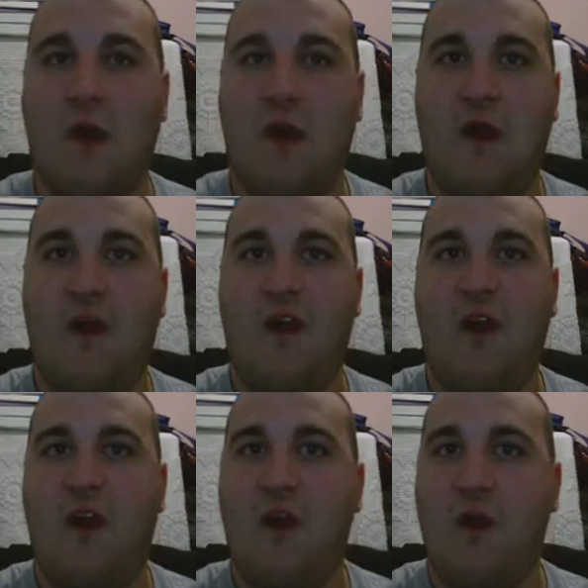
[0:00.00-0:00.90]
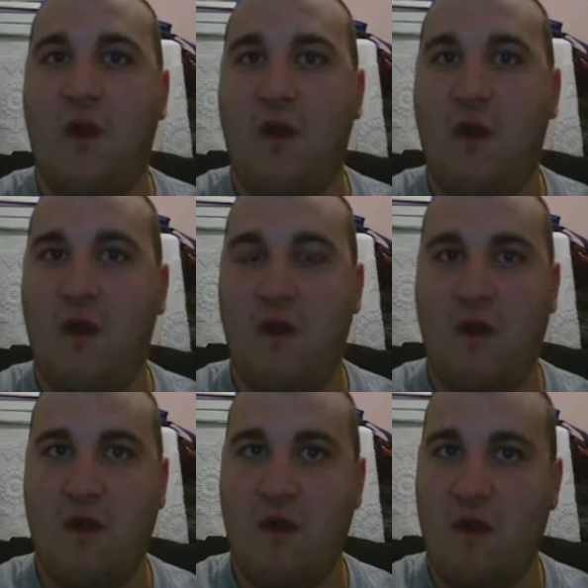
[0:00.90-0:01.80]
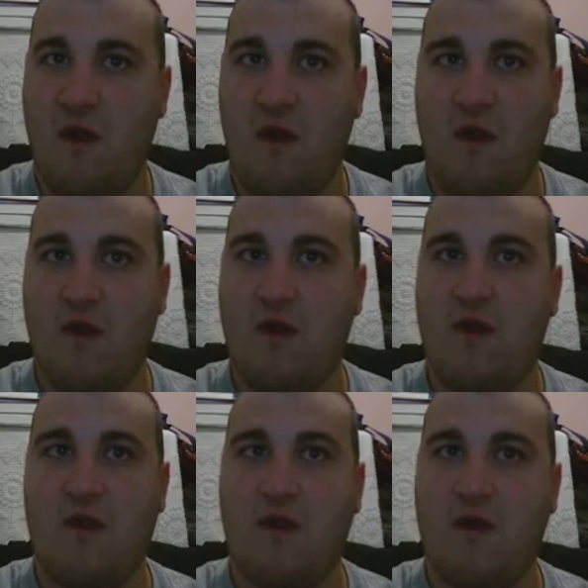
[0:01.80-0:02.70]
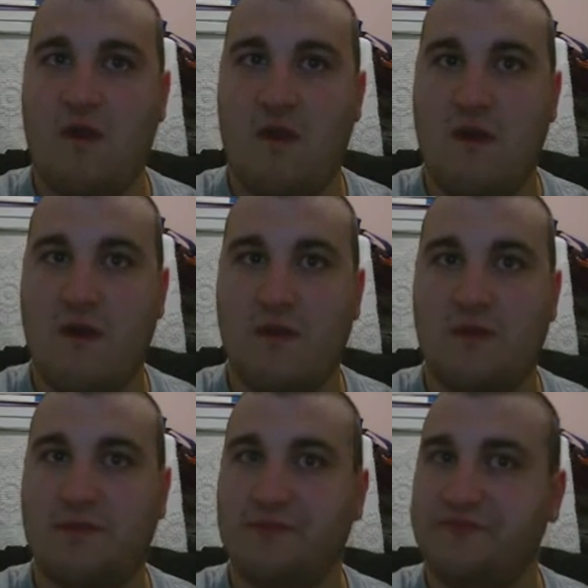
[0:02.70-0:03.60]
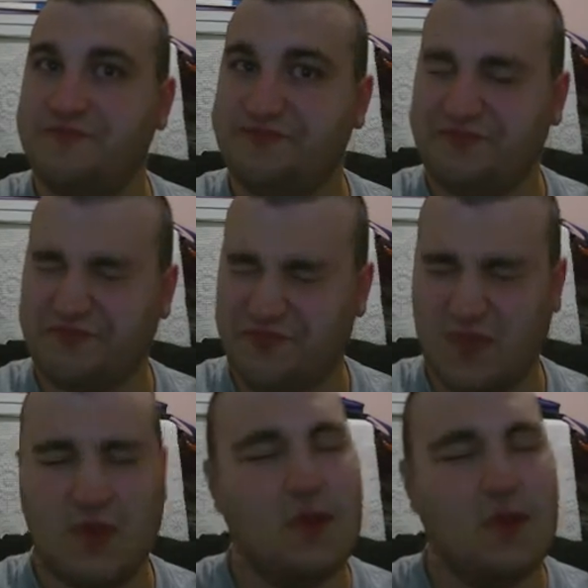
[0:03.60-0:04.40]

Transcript: Nothing is said.